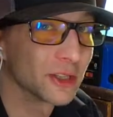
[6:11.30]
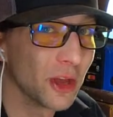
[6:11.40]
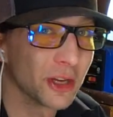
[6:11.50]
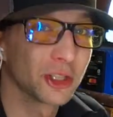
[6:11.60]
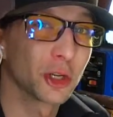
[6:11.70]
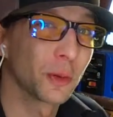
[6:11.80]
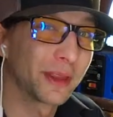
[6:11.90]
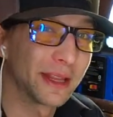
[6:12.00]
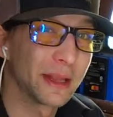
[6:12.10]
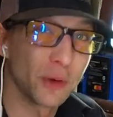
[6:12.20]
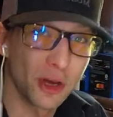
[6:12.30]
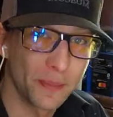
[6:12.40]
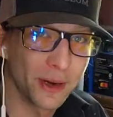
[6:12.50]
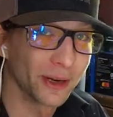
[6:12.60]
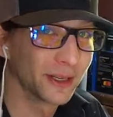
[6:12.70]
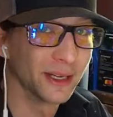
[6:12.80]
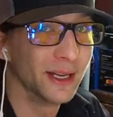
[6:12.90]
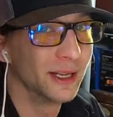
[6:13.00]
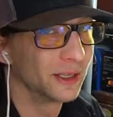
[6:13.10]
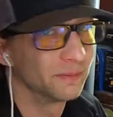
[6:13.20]
long as you're within the ballpark,
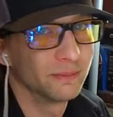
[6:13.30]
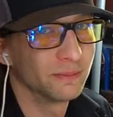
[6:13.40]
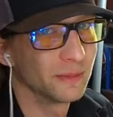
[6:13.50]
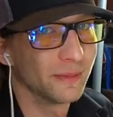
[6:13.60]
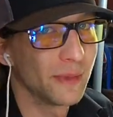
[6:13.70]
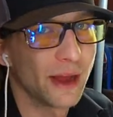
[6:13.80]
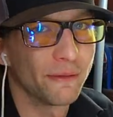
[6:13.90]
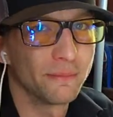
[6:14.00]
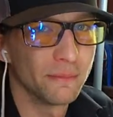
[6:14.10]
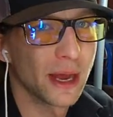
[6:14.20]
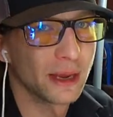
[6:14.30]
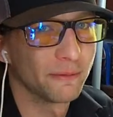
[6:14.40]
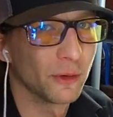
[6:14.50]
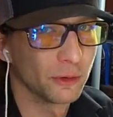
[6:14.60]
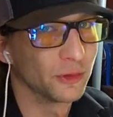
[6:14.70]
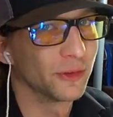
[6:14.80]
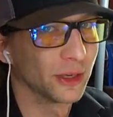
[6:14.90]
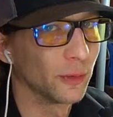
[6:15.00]
my phone's fairly